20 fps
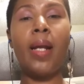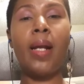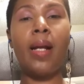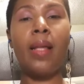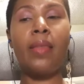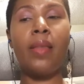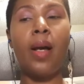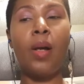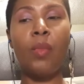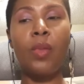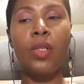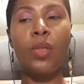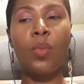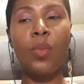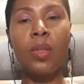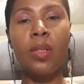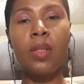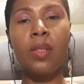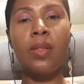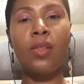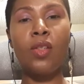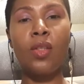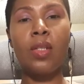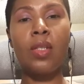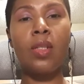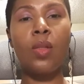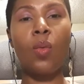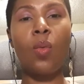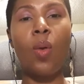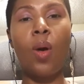I thought, which was to just
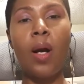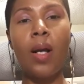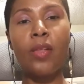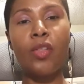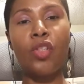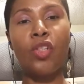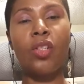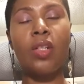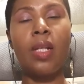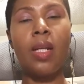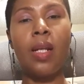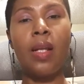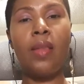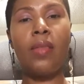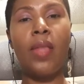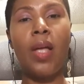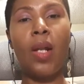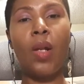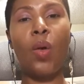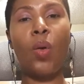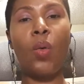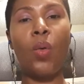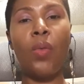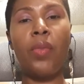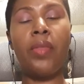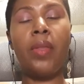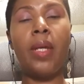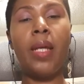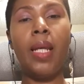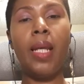squash that whole
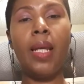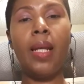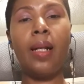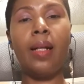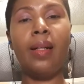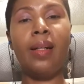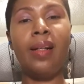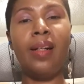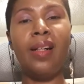thing.